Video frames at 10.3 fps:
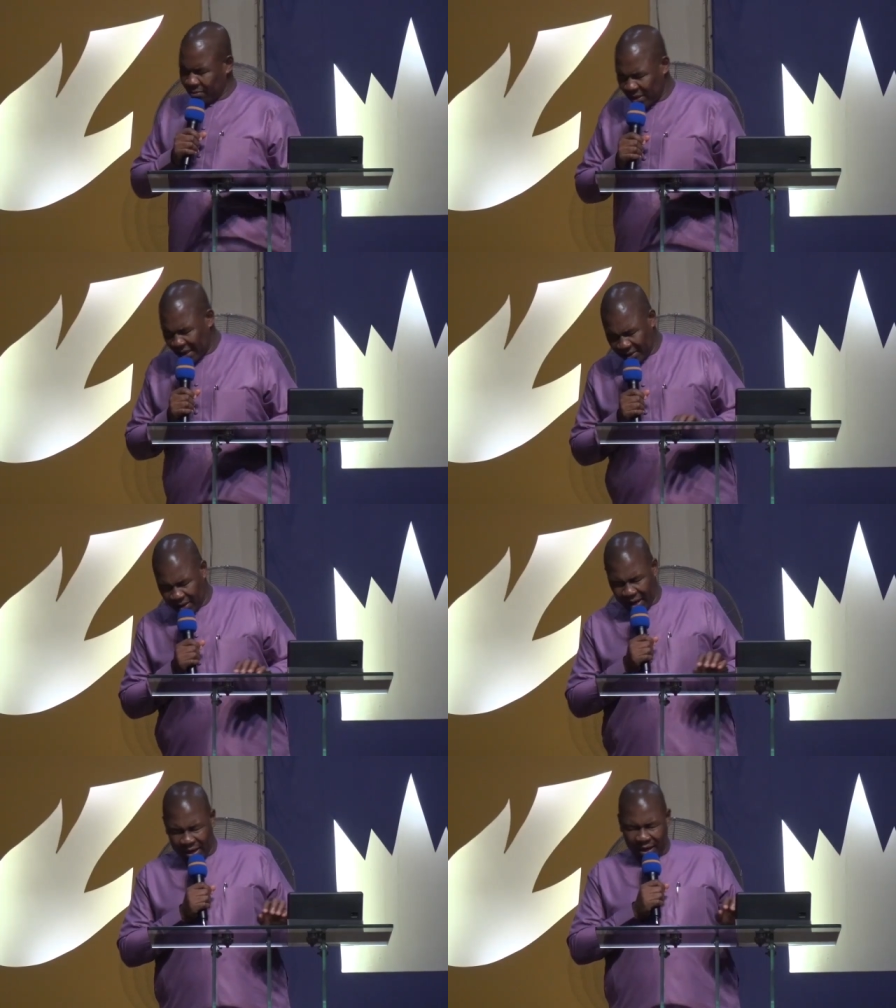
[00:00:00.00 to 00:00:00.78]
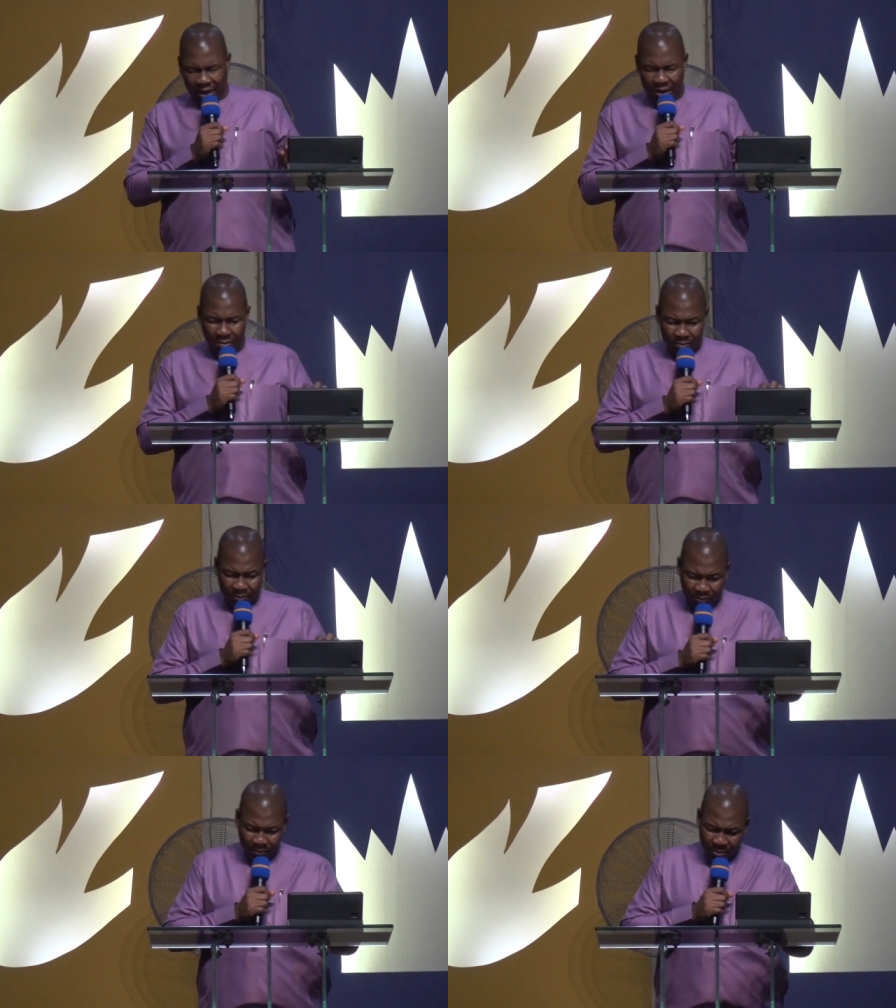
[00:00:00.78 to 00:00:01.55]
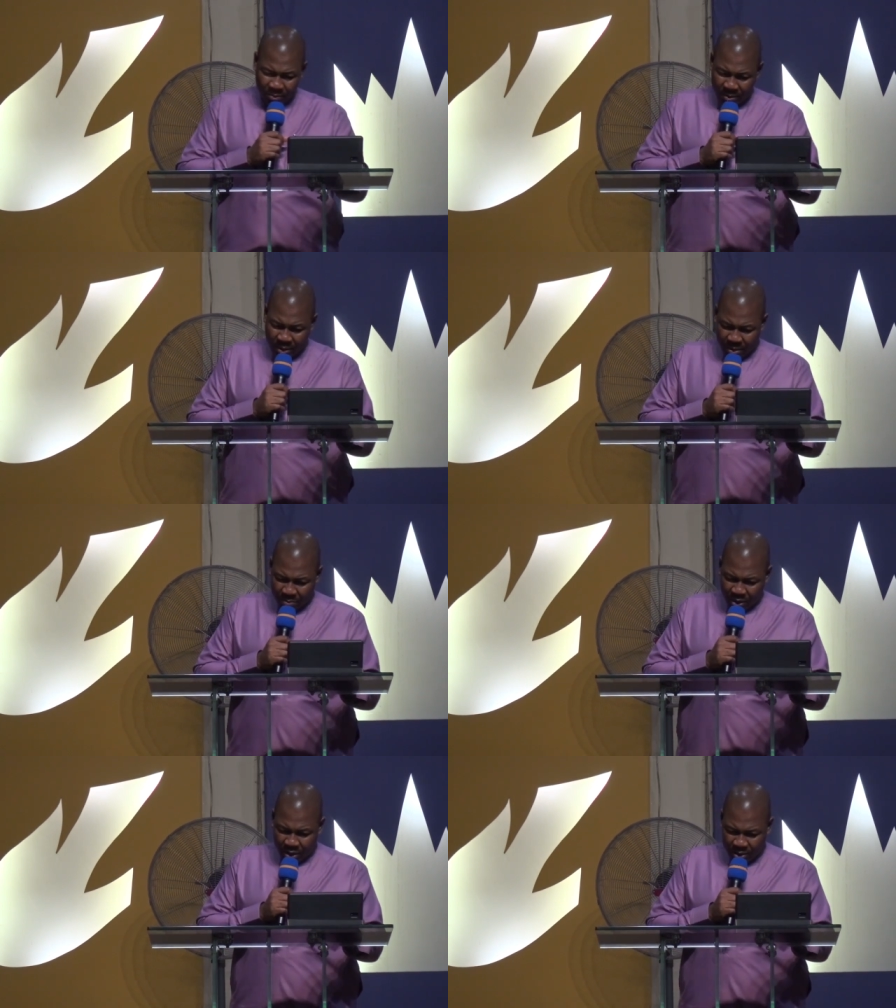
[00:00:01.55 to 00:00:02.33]
Let's thank Him
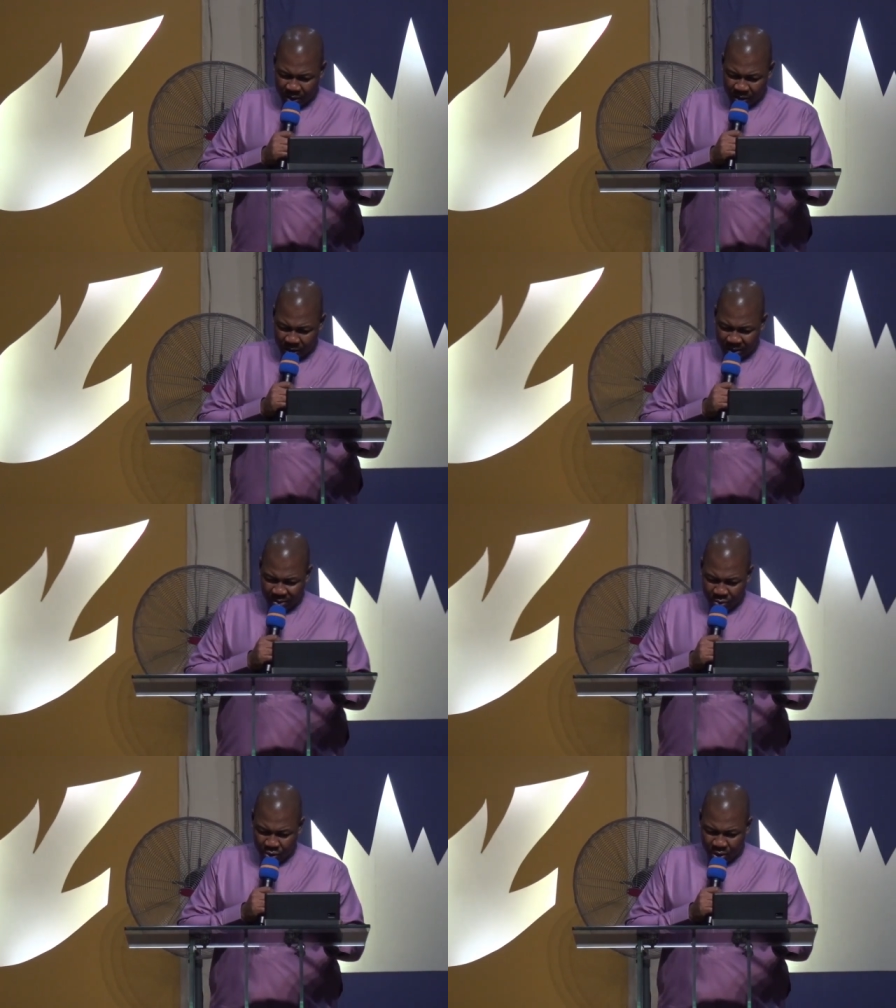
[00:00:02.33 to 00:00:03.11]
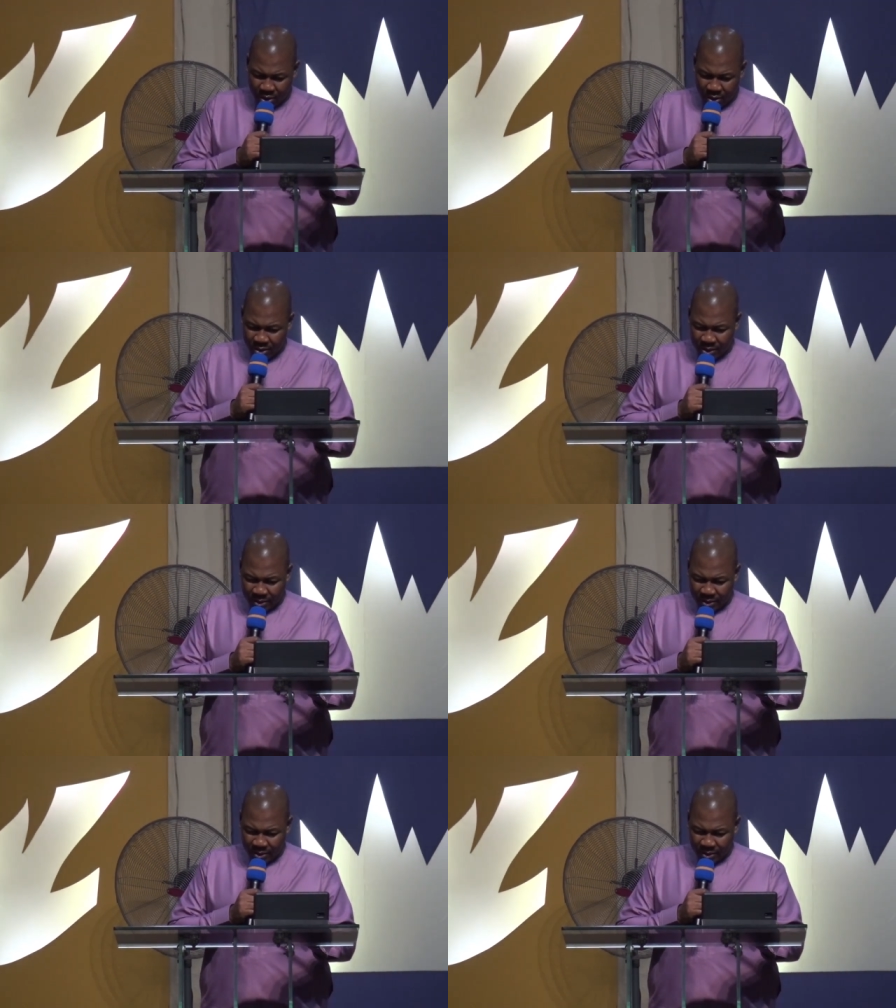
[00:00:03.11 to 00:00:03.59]
because He's a good God.